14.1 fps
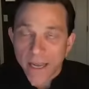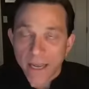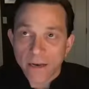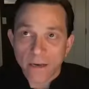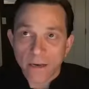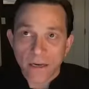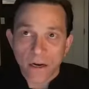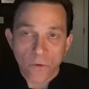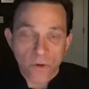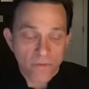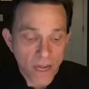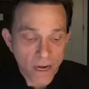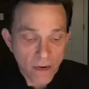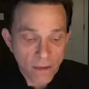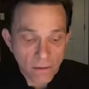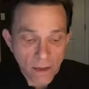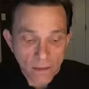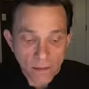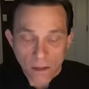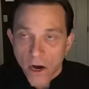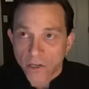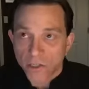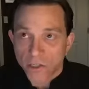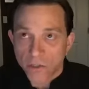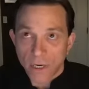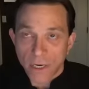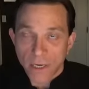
And, you know, we've got a large,